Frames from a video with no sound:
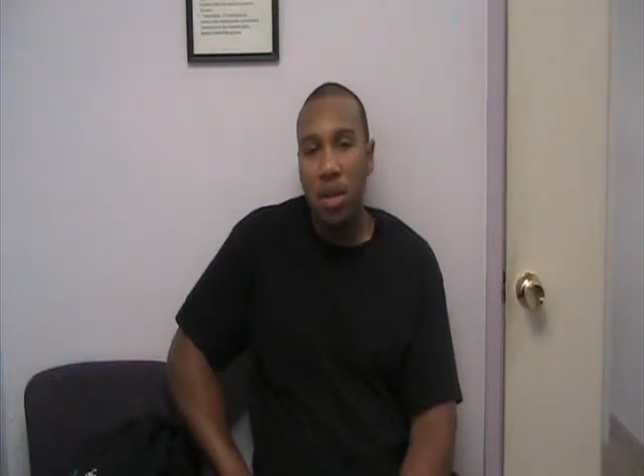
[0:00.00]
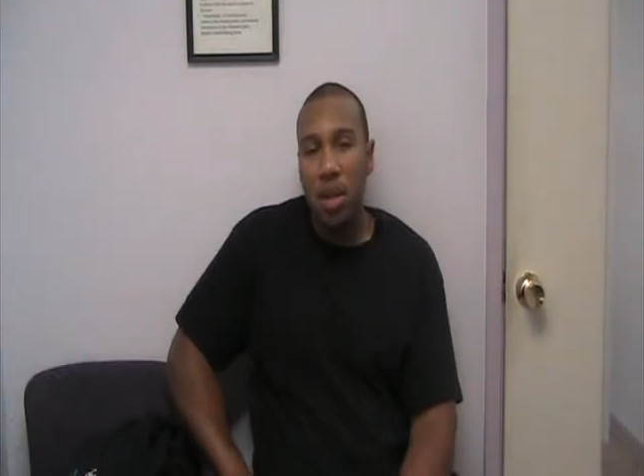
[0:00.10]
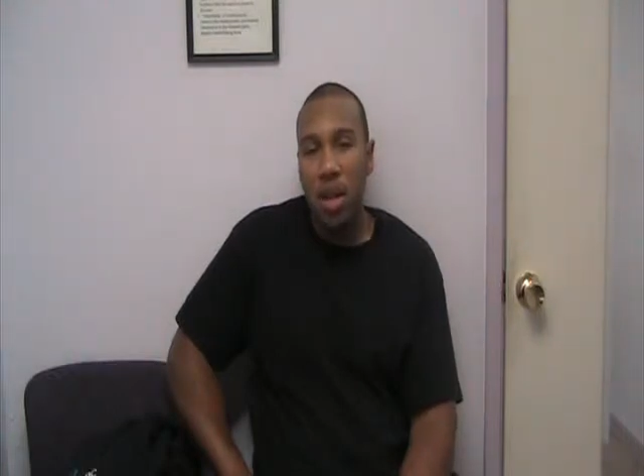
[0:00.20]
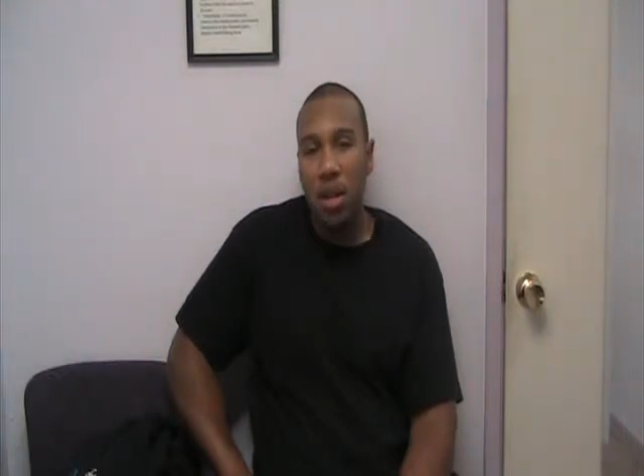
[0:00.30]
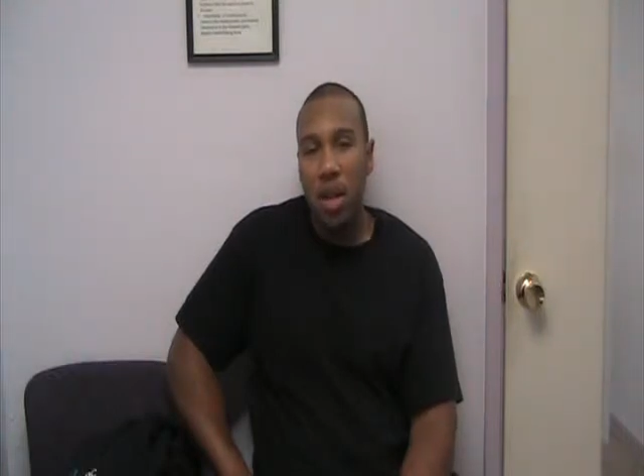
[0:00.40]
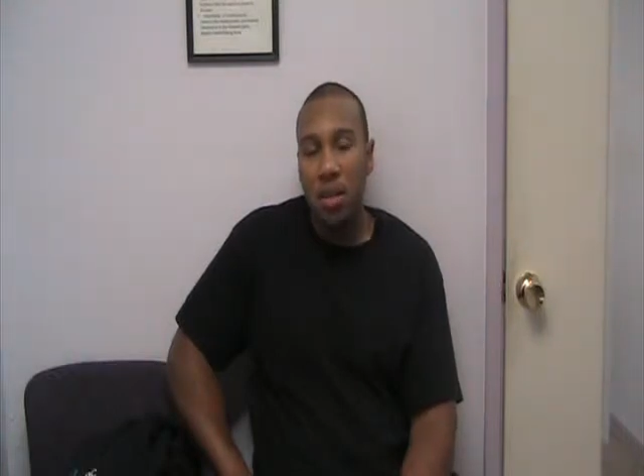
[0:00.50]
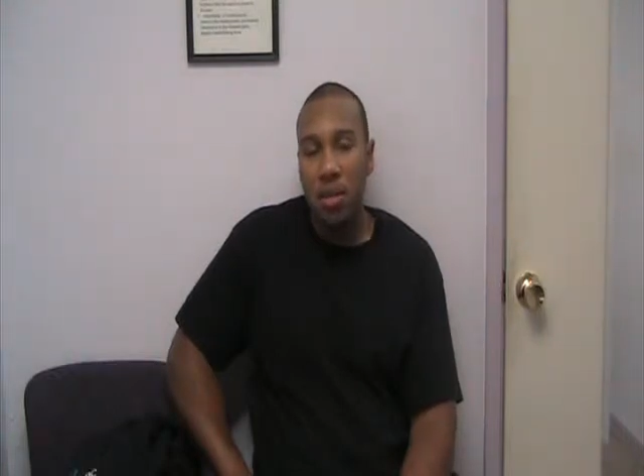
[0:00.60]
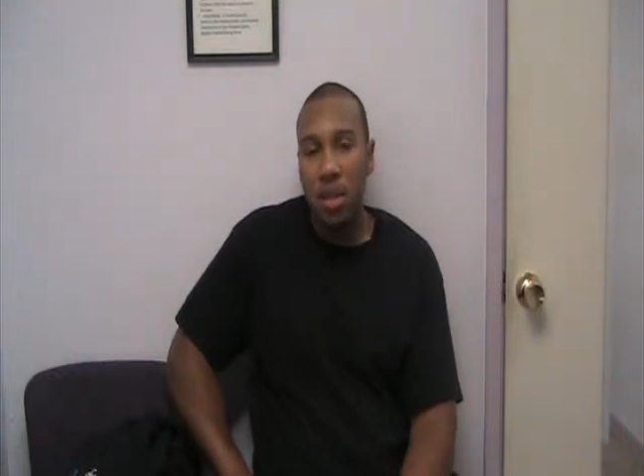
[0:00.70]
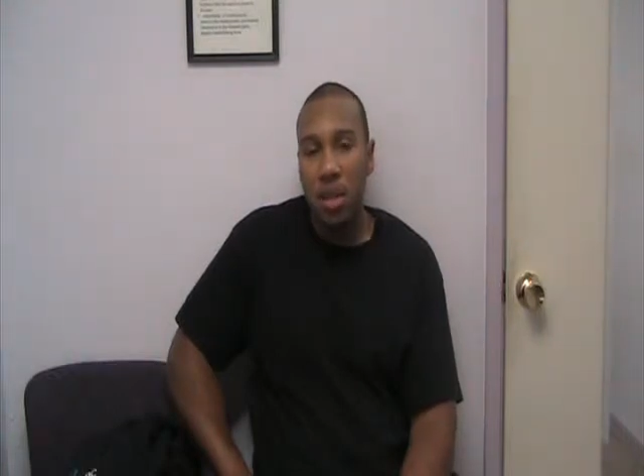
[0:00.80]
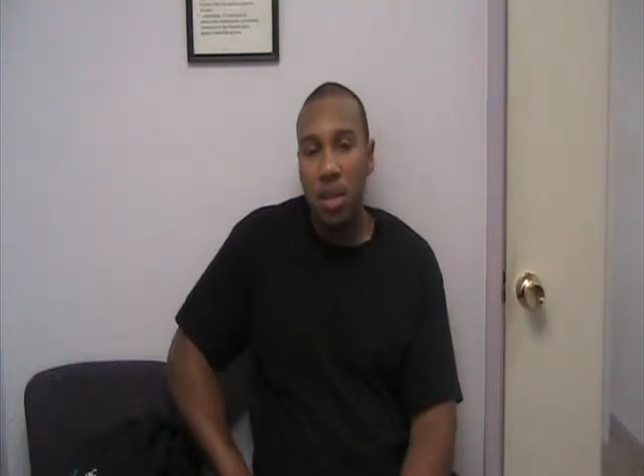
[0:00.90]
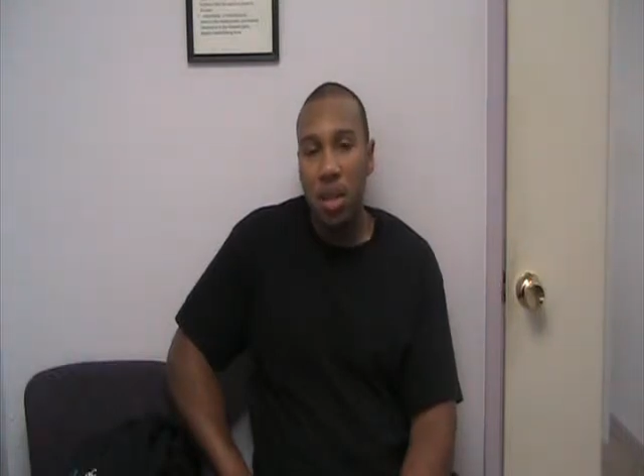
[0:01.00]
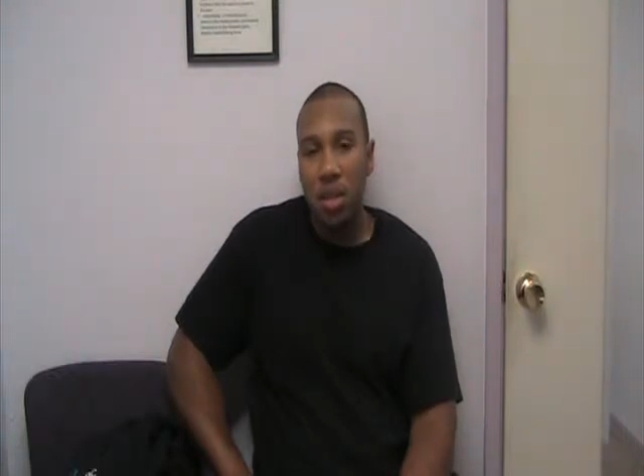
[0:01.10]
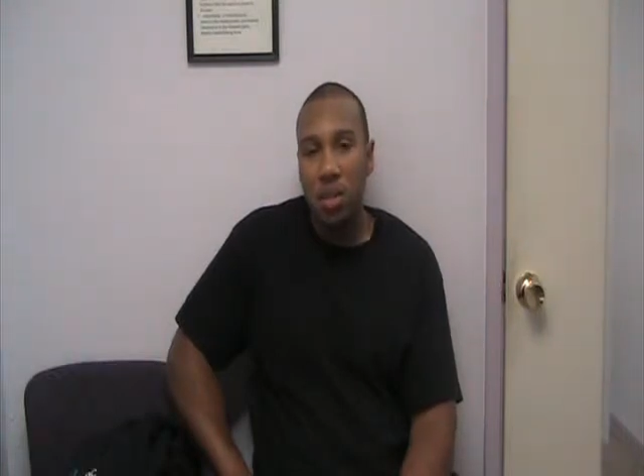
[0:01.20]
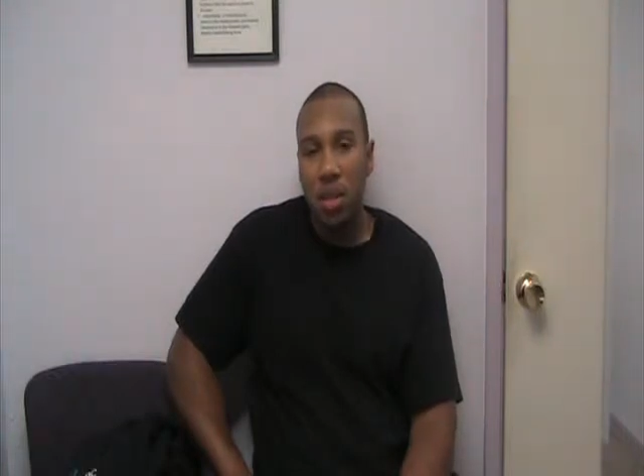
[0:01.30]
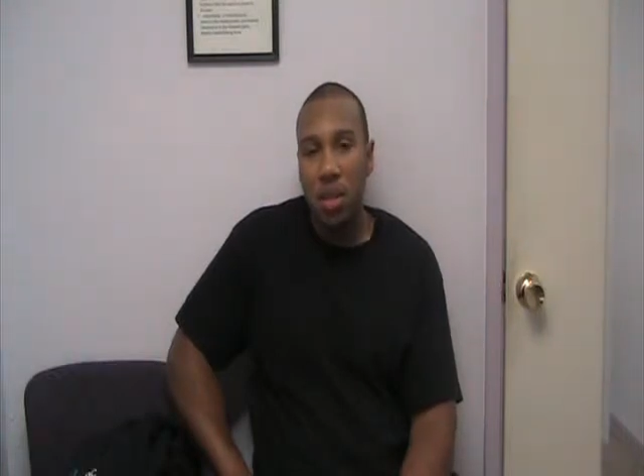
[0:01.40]
now after the
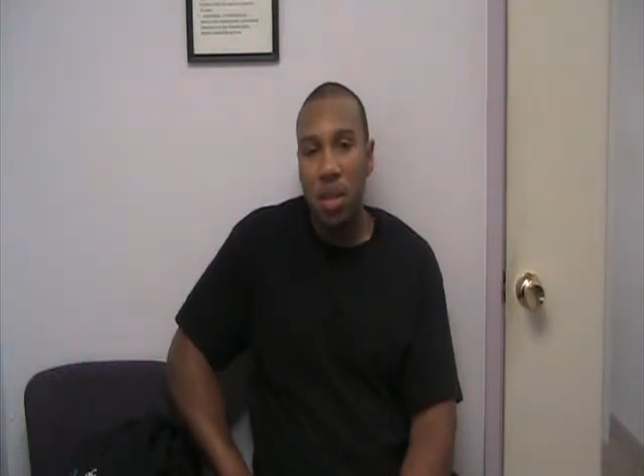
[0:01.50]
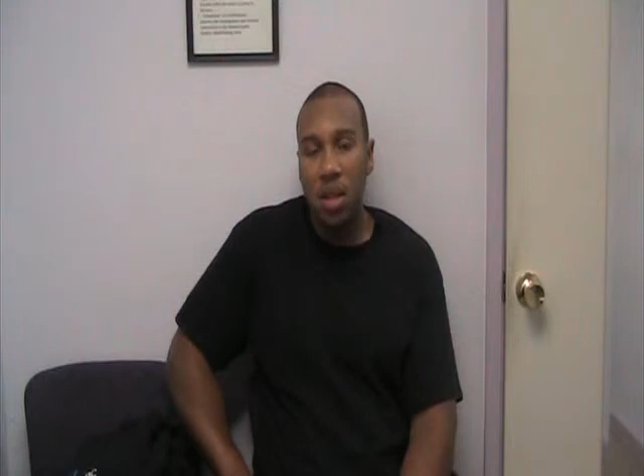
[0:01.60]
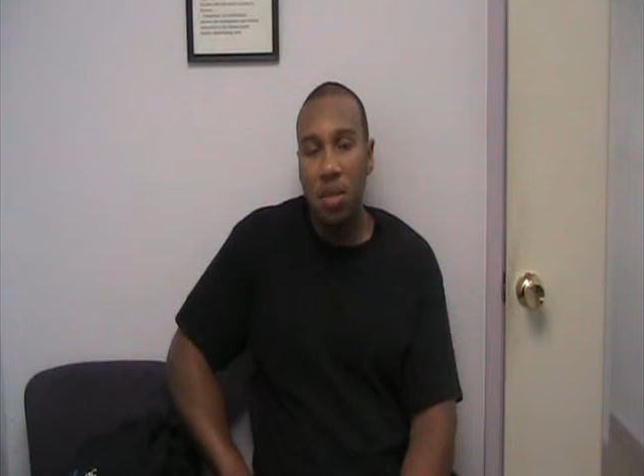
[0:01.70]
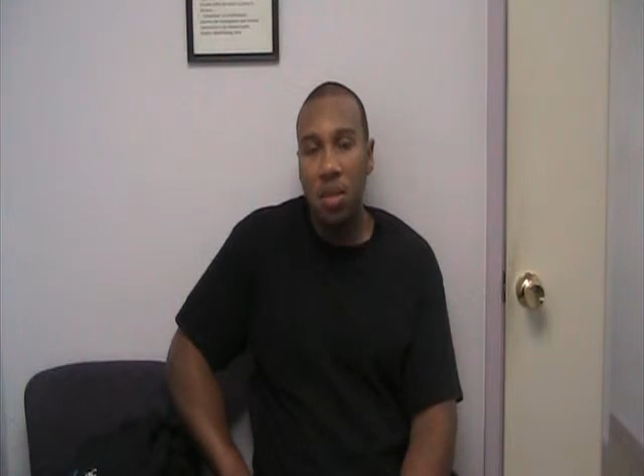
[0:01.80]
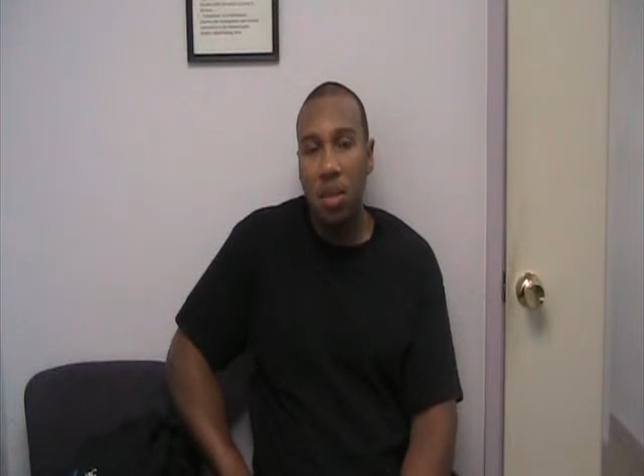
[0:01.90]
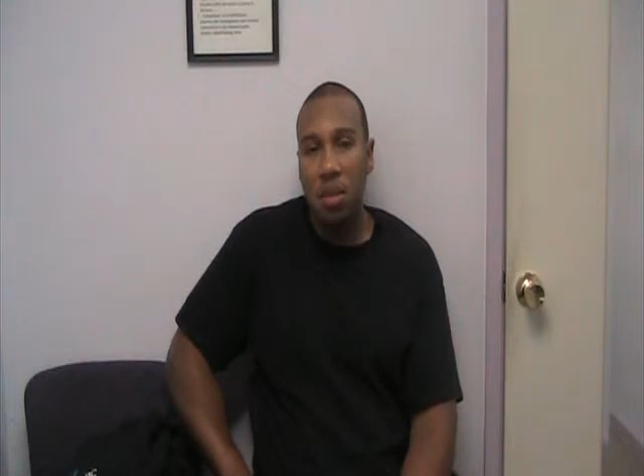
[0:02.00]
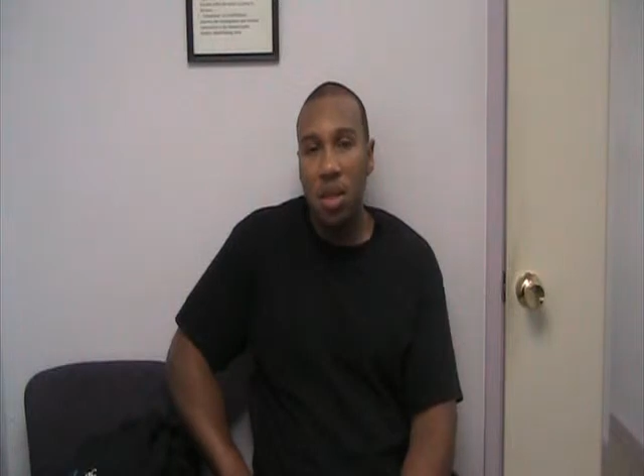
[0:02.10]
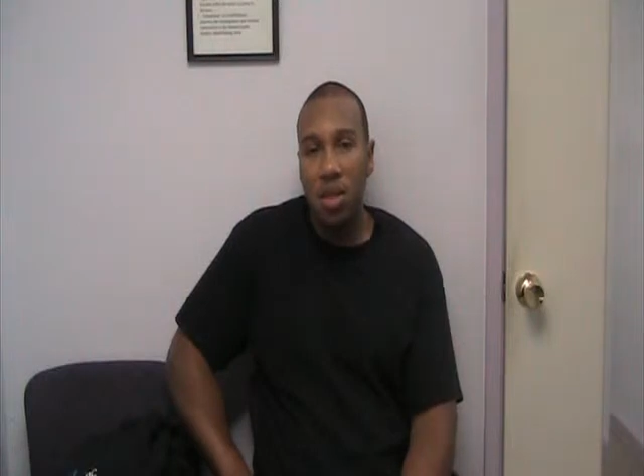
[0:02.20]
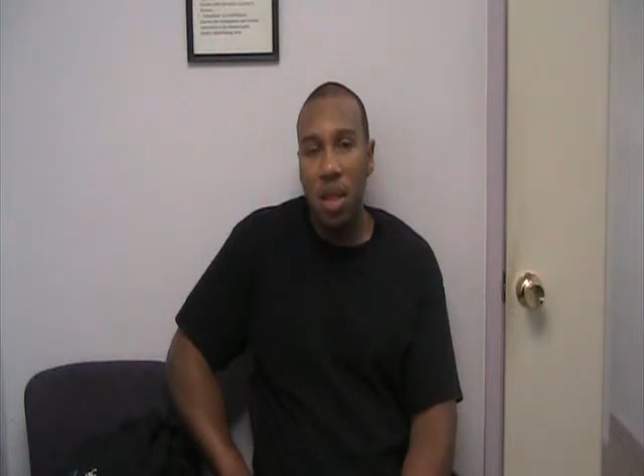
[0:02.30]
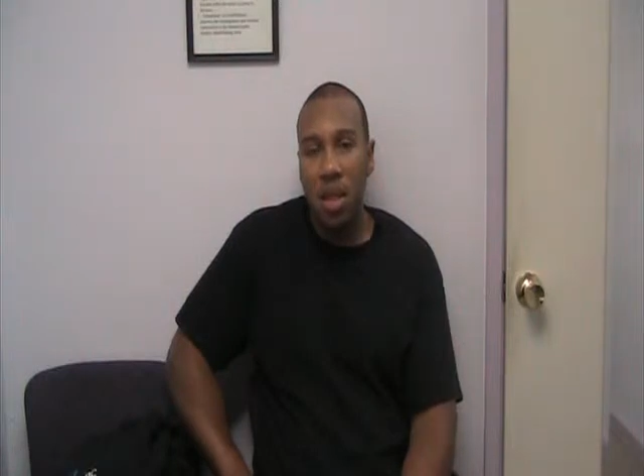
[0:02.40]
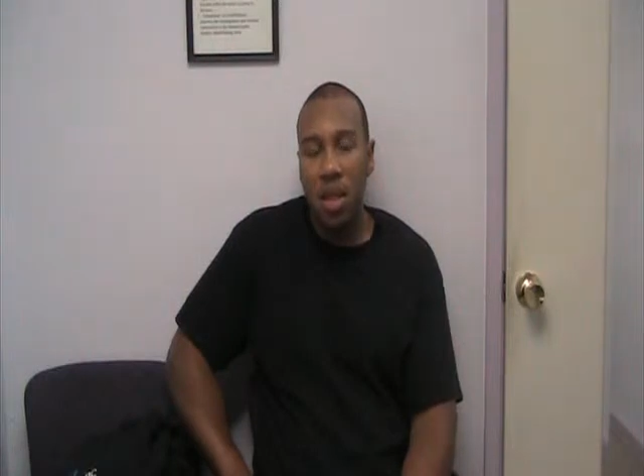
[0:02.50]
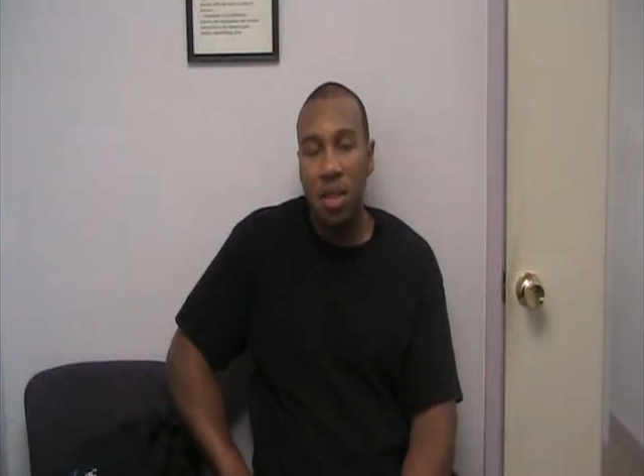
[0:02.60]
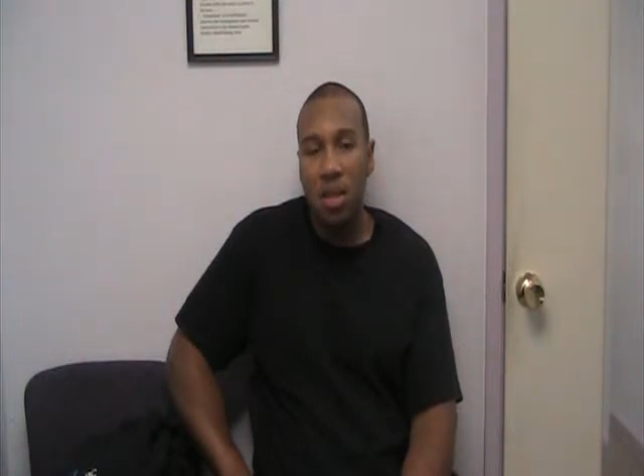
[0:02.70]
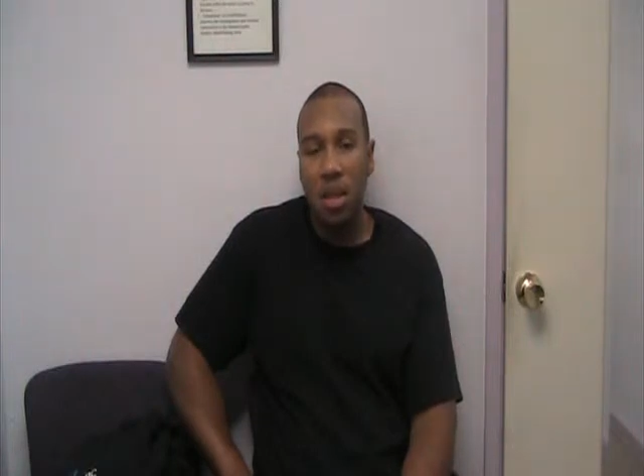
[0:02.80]
adjustments and after the massage.